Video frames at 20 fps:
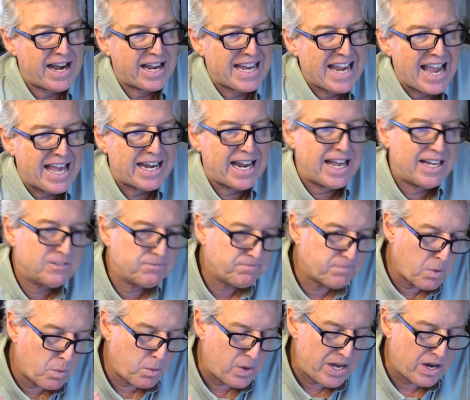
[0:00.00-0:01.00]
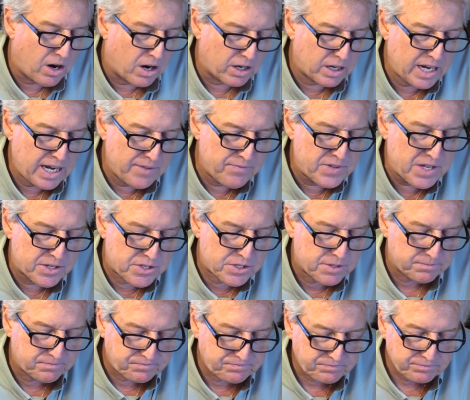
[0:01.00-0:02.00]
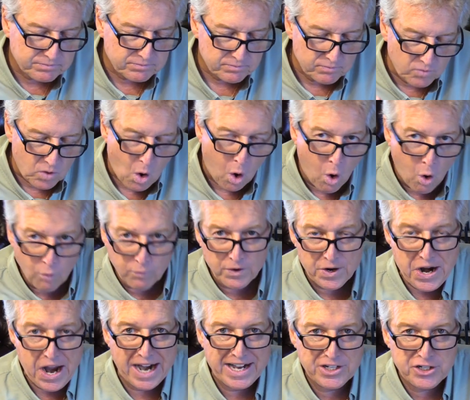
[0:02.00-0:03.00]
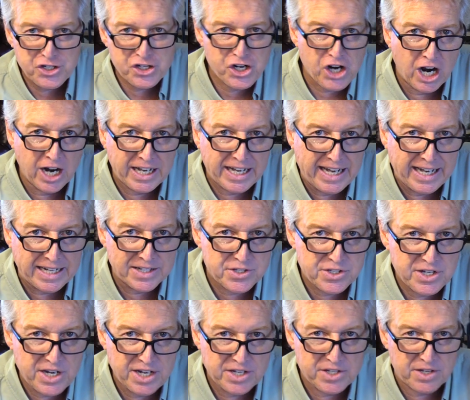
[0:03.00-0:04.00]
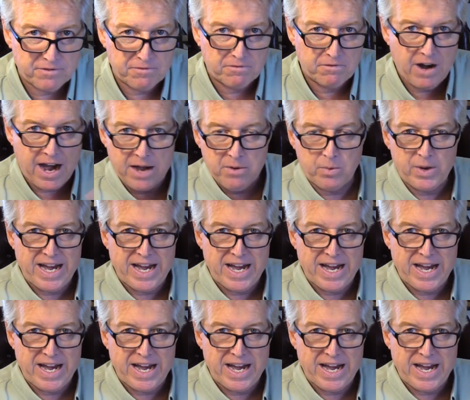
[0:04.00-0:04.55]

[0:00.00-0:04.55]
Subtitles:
Again, we are in this overnight chunking season, right?